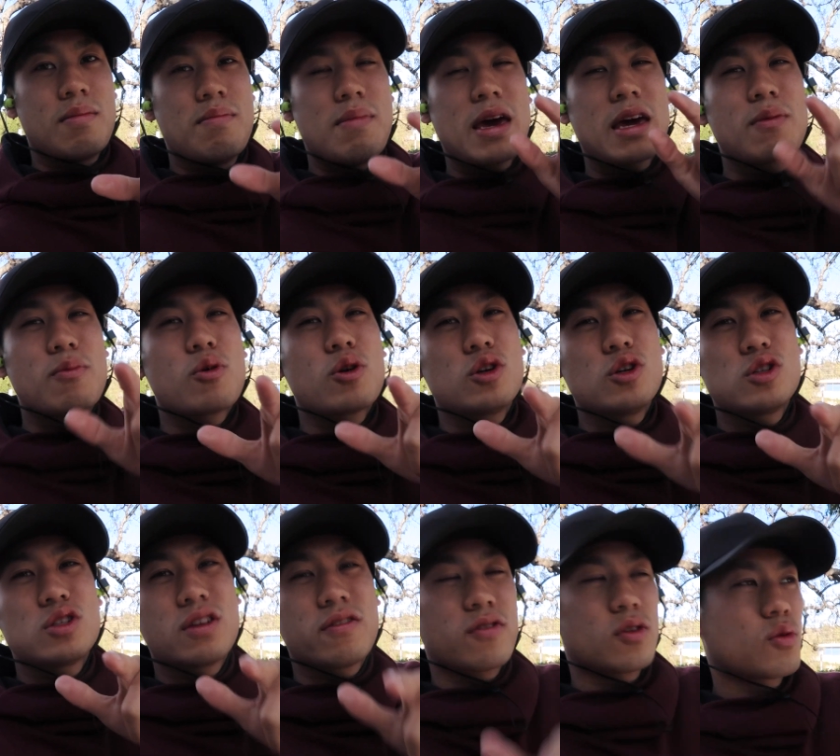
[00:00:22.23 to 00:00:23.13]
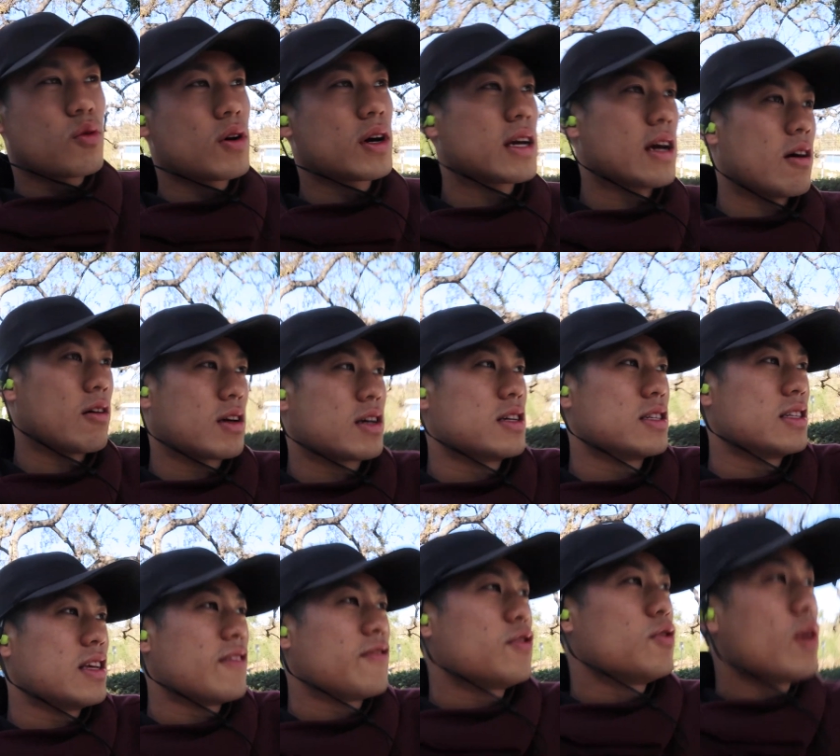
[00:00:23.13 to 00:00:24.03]
make more use of your workout.
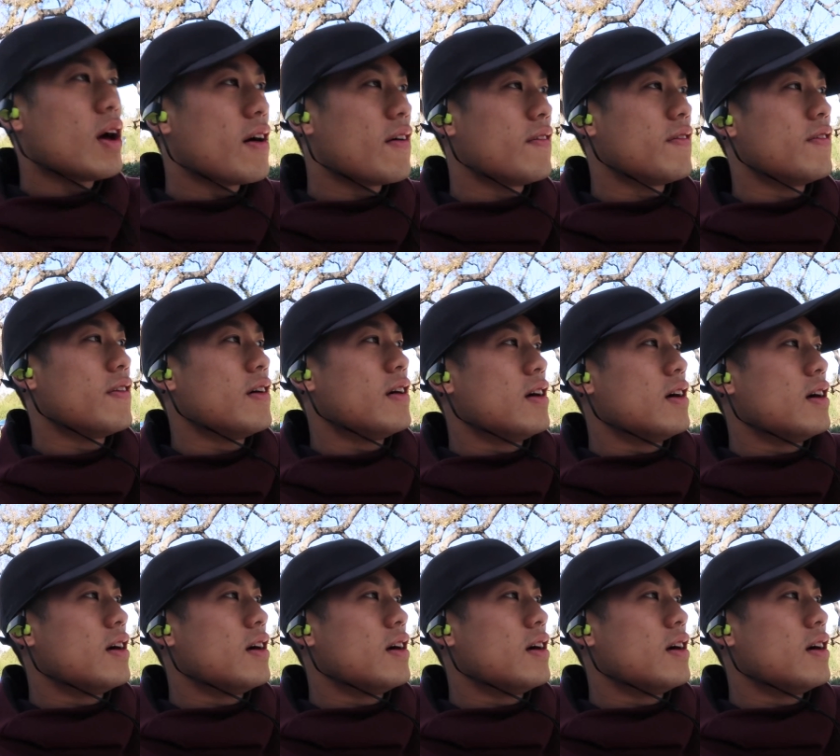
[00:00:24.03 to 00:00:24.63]
Because if you have